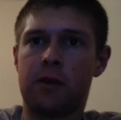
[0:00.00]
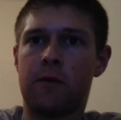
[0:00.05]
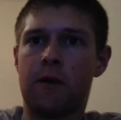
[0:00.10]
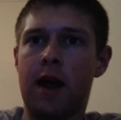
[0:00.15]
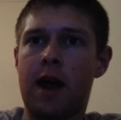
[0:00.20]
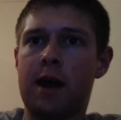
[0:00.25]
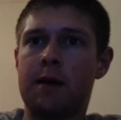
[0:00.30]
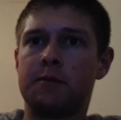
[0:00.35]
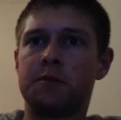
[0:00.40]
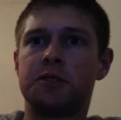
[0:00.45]

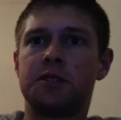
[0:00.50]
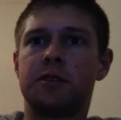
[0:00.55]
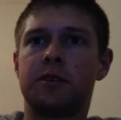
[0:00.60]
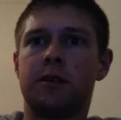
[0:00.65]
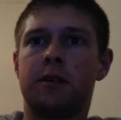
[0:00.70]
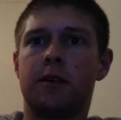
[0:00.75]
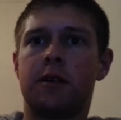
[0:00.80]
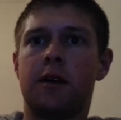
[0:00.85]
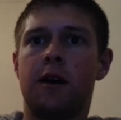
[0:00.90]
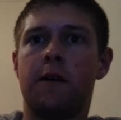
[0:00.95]
grams
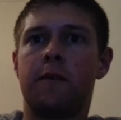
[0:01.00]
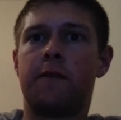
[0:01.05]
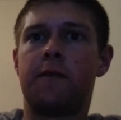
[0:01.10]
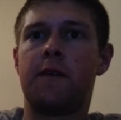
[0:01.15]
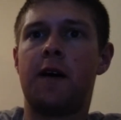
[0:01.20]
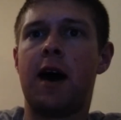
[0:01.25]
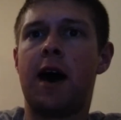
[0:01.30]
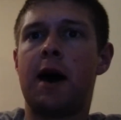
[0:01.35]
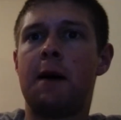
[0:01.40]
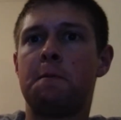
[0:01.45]
of
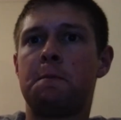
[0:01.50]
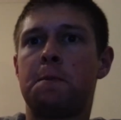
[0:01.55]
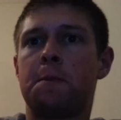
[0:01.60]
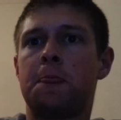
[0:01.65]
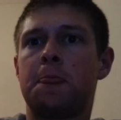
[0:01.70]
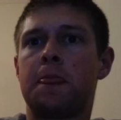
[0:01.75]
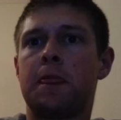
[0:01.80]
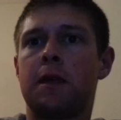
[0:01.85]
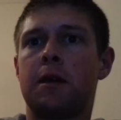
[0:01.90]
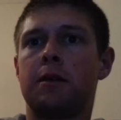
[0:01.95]
fat
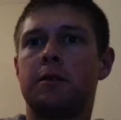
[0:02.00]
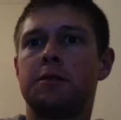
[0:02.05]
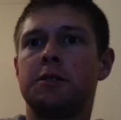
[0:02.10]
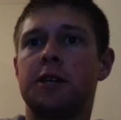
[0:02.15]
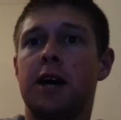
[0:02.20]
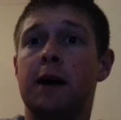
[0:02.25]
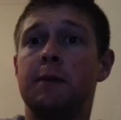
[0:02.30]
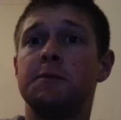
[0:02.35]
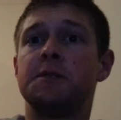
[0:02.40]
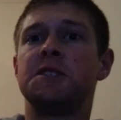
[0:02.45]

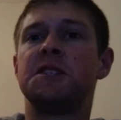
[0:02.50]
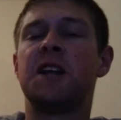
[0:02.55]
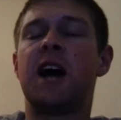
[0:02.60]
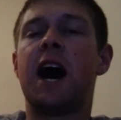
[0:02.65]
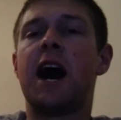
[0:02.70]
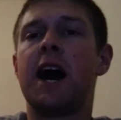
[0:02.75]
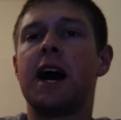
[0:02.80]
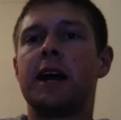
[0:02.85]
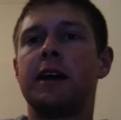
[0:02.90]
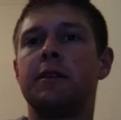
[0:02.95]
times
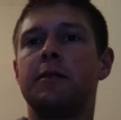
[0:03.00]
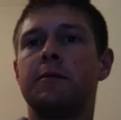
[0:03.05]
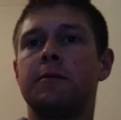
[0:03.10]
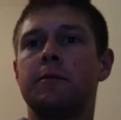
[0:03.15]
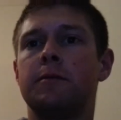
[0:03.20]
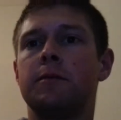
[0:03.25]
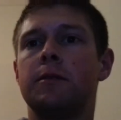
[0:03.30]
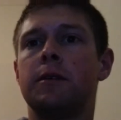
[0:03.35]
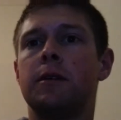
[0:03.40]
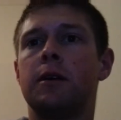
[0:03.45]
9
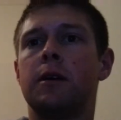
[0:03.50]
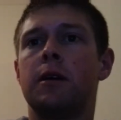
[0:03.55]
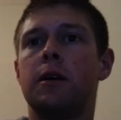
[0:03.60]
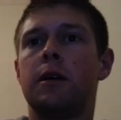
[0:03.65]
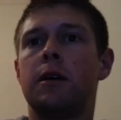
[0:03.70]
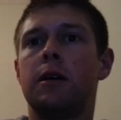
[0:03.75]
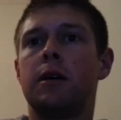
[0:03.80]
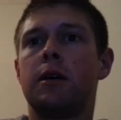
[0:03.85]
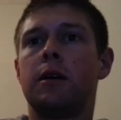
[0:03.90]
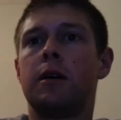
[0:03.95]

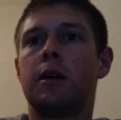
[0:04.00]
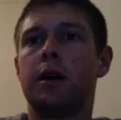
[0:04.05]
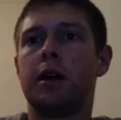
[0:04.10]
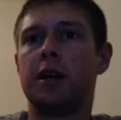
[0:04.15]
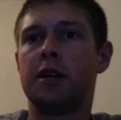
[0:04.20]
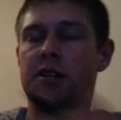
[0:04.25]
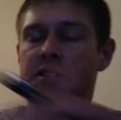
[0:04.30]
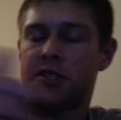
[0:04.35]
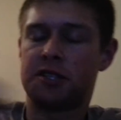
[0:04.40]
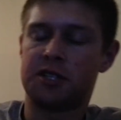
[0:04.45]

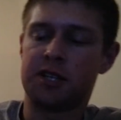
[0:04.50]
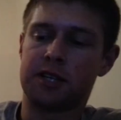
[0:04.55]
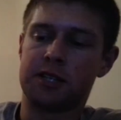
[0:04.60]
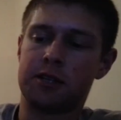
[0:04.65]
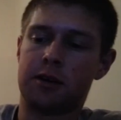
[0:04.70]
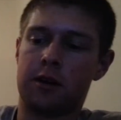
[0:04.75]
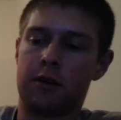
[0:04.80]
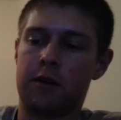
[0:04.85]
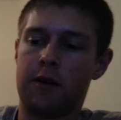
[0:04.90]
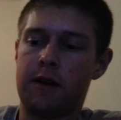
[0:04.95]
is
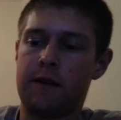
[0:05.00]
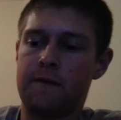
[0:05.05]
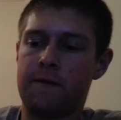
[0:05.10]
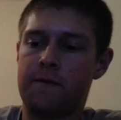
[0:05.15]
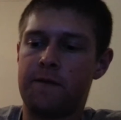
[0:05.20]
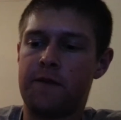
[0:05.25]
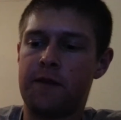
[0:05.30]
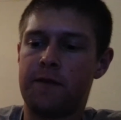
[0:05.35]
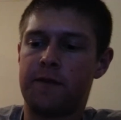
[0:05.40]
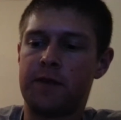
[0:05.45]

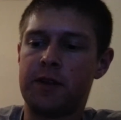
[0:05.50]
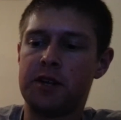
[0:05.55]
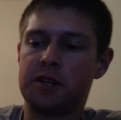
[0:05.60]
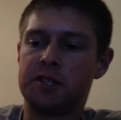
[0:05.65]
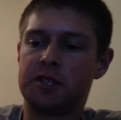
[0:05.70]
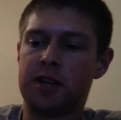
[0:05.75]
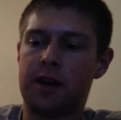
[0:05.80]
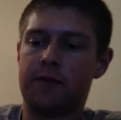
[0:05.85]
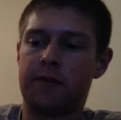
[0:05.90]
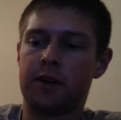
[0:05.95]

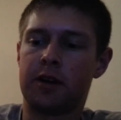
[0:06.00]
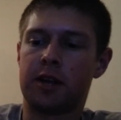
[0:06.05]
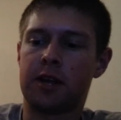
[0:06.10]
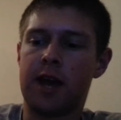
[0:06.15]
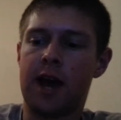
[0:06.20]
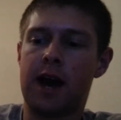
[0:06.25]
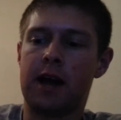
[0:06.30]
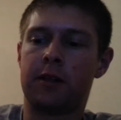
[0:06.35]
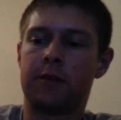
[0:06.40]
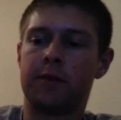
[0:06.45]
657
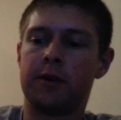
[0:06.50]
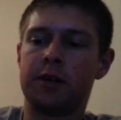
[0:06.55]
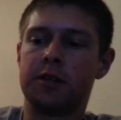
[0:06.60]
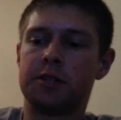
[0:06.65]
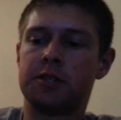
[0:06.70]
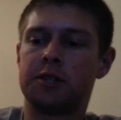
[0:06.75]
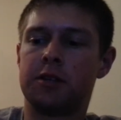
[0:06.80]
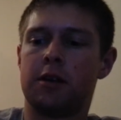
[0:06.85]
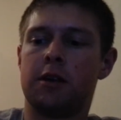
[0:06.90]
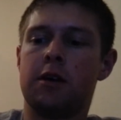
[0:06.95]

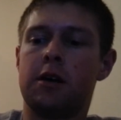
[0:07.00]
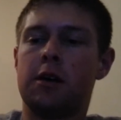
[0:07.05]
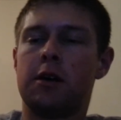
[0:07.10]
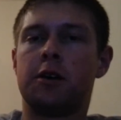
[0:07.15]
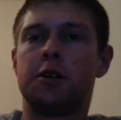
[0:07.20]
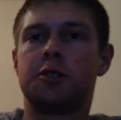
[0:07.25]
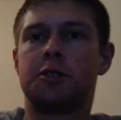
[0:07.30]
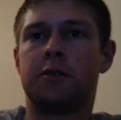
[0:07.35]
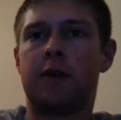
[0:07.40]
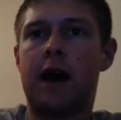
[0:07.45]
calories.
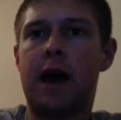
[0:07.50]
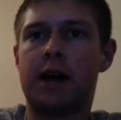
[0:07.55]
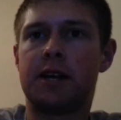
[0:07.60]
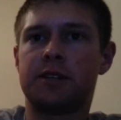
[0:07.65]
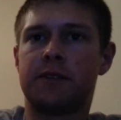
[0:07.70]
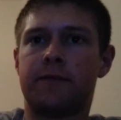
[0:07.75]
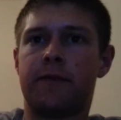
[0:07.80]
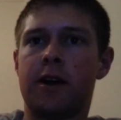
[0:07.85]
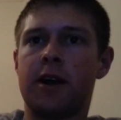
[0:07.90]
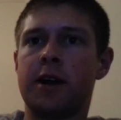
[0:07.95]
So
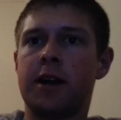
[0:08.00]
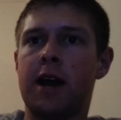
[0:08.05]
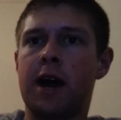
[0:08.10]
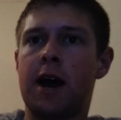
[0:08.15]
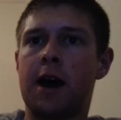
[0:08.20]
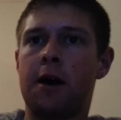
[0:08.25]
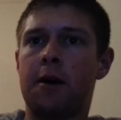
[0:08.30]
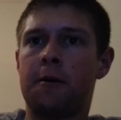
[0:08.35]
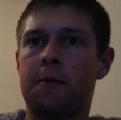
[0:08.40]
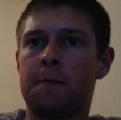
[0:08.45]
as of right
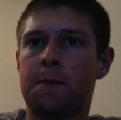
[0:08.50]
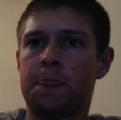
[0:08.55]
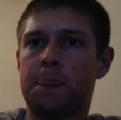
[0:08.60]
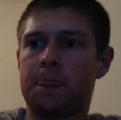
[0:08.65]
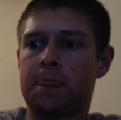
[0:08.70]
now,